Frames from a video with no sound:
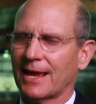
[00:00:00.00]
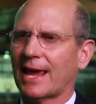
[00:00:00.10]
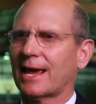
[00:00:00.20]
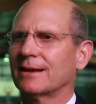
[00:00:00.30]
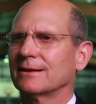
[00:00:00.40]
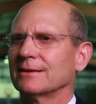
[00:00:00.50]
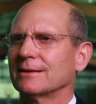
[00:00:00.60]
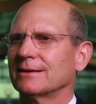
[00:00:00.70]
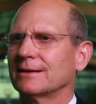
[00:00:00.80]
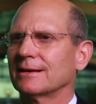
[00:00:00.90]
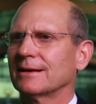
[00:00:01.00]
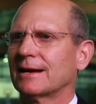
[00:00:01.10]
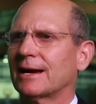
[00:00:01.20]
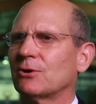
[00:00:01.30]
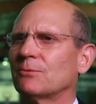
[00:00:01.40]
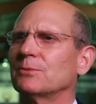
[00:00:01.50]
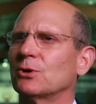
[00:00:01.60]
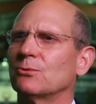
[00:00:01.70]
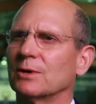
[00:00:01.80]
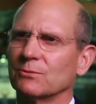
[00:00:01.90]
And I hope
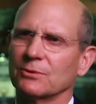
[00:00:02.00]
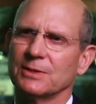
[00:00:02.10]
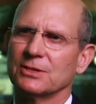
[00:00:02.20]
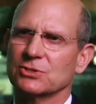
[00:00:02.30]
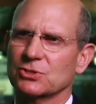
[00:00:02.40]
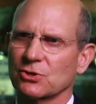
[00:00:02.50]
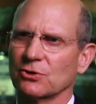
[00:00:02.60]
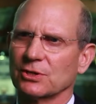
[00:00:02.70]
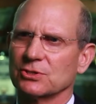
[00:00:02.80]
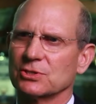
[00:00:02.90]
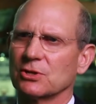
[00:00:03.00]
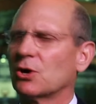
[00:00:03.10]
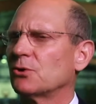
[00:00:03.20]
no one will be discouraged.